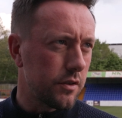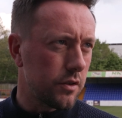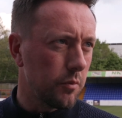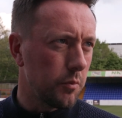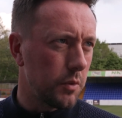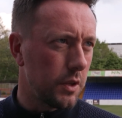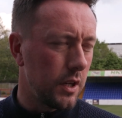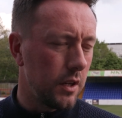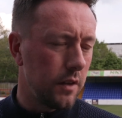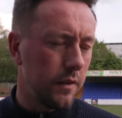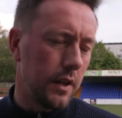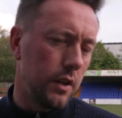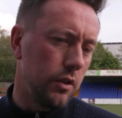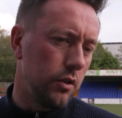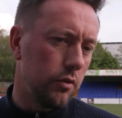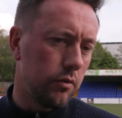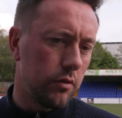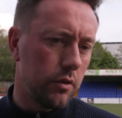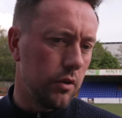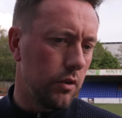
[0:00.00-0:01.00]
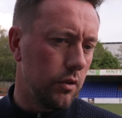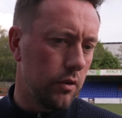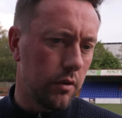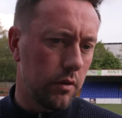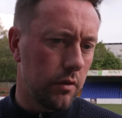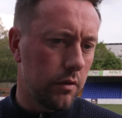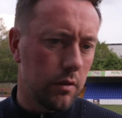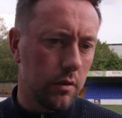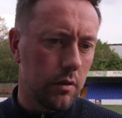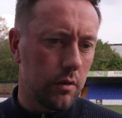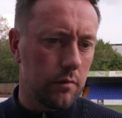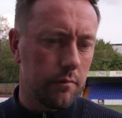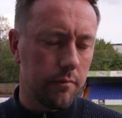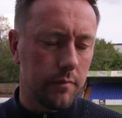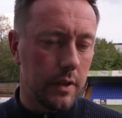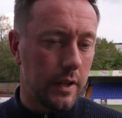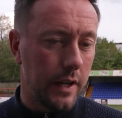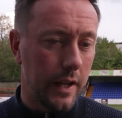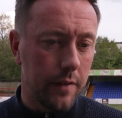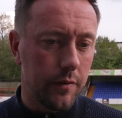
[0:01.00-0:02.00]
something and then you
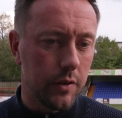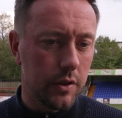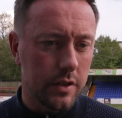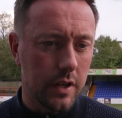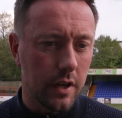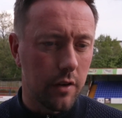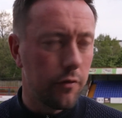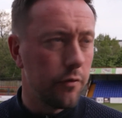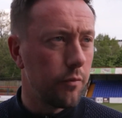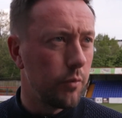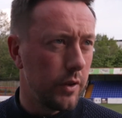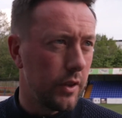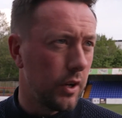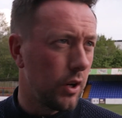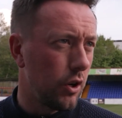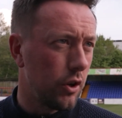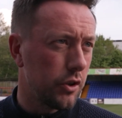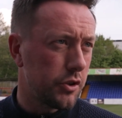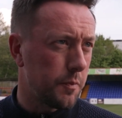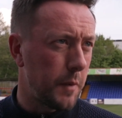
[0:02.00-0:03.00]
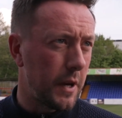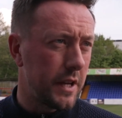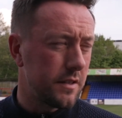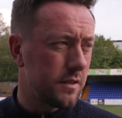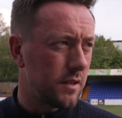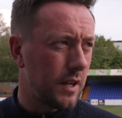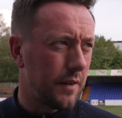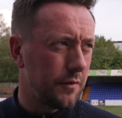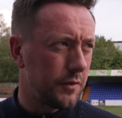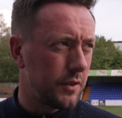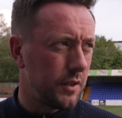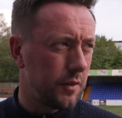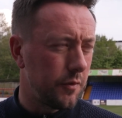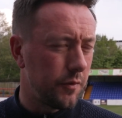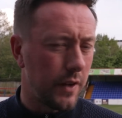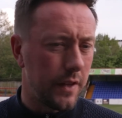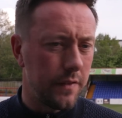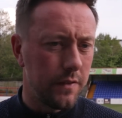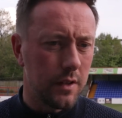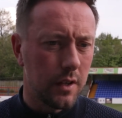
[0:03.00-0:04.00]
leave yourself with a lot of space to have to
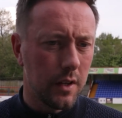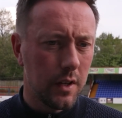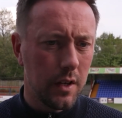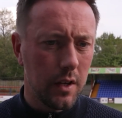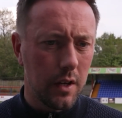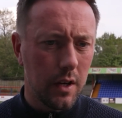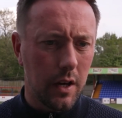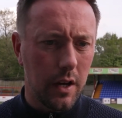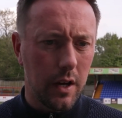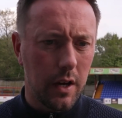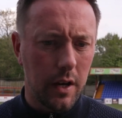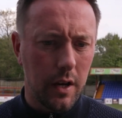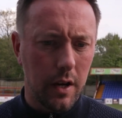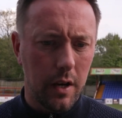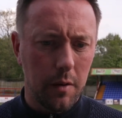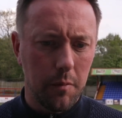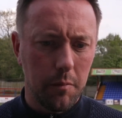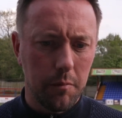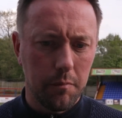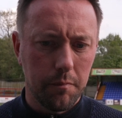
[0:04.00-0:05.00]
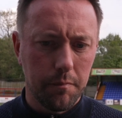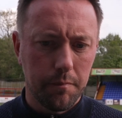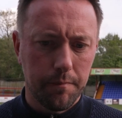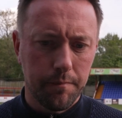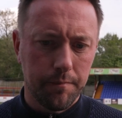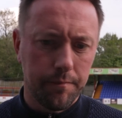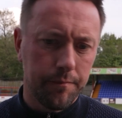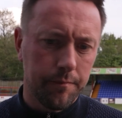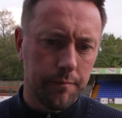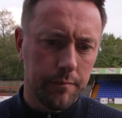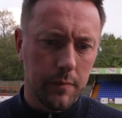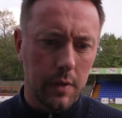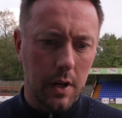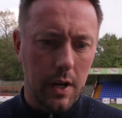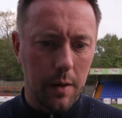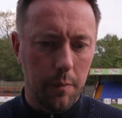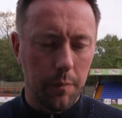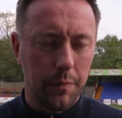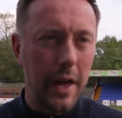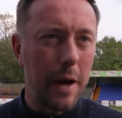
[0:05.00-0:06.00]
defend um,
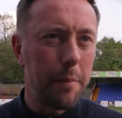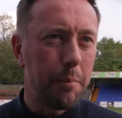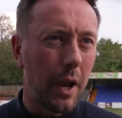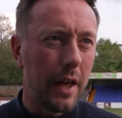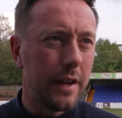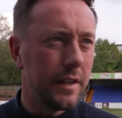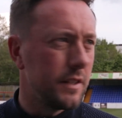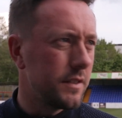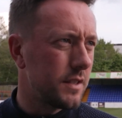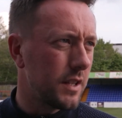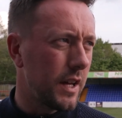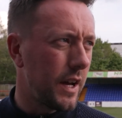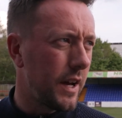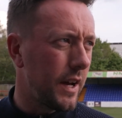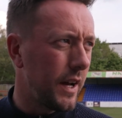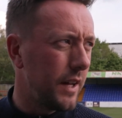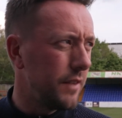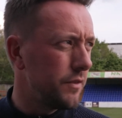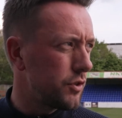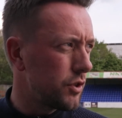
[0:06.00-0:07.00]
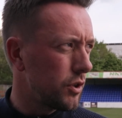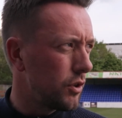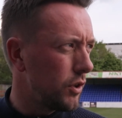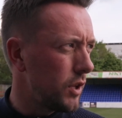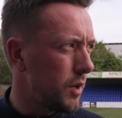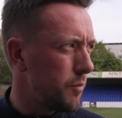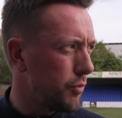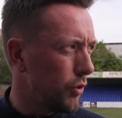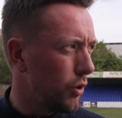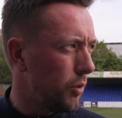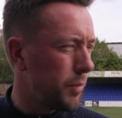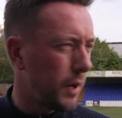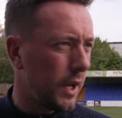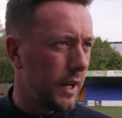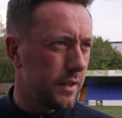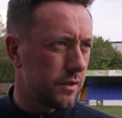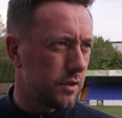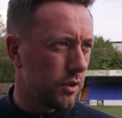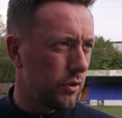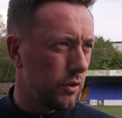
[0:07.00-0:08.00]
and um, that played into their hands you know they brought
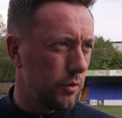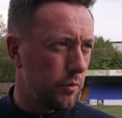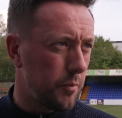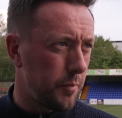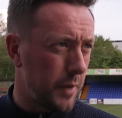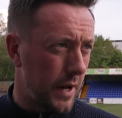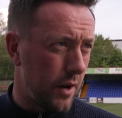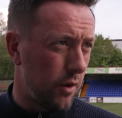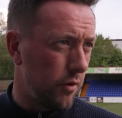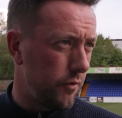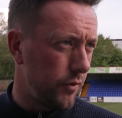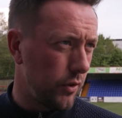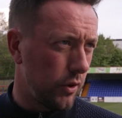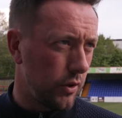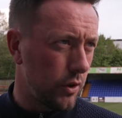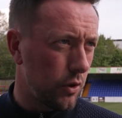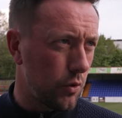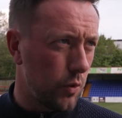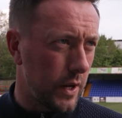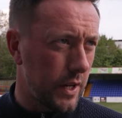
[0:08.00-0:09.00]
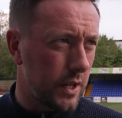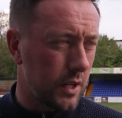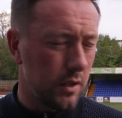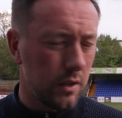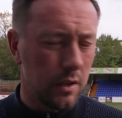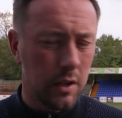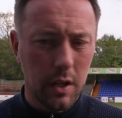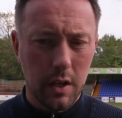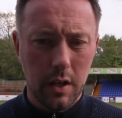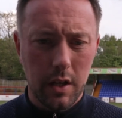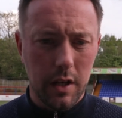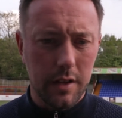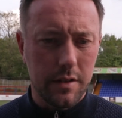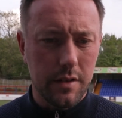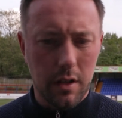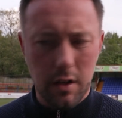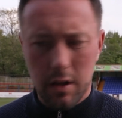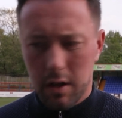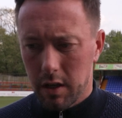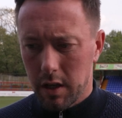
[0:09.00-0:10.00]
players on that were powerful and quick and it's
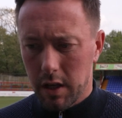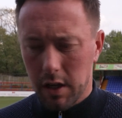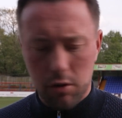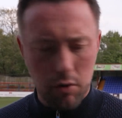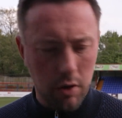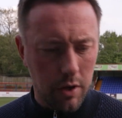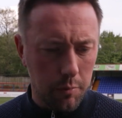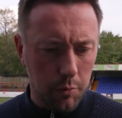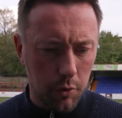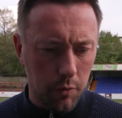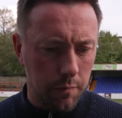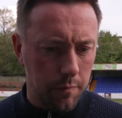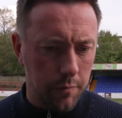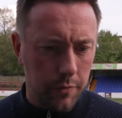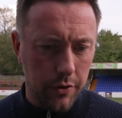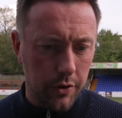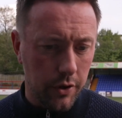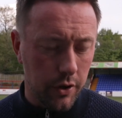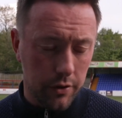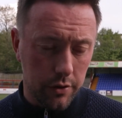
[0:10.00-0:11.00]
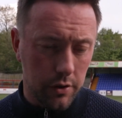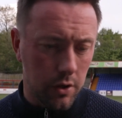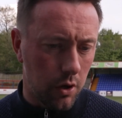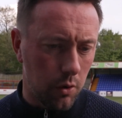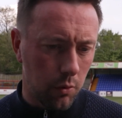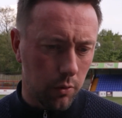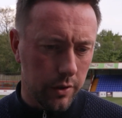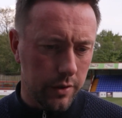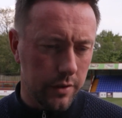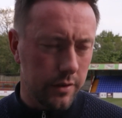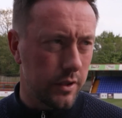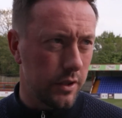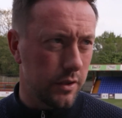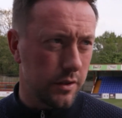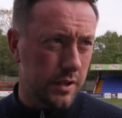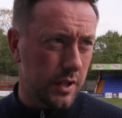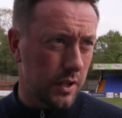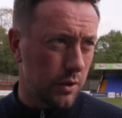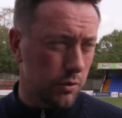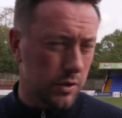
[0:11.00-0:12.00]
an uh, incredible third goal that, that
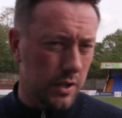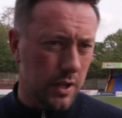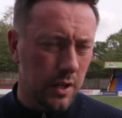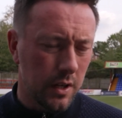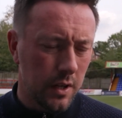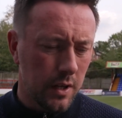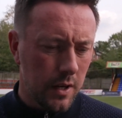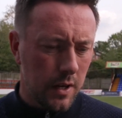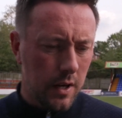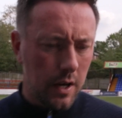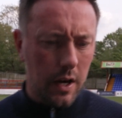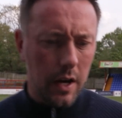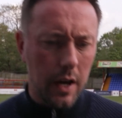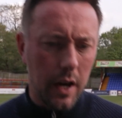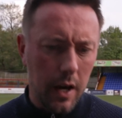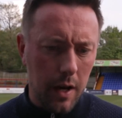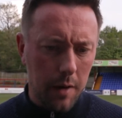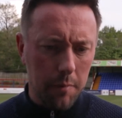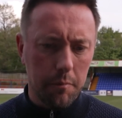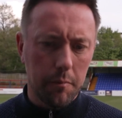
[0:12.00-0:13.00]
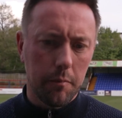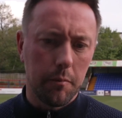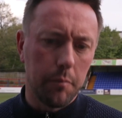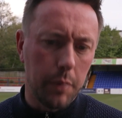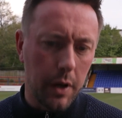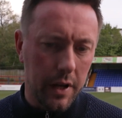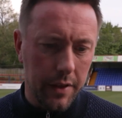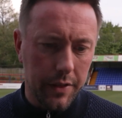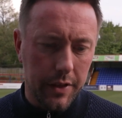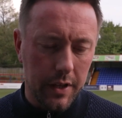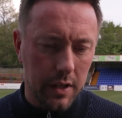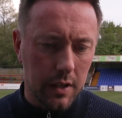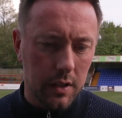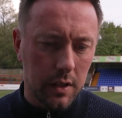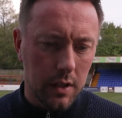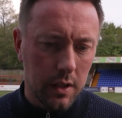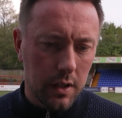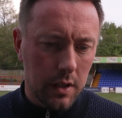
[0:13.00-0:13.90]
seals it um, but I think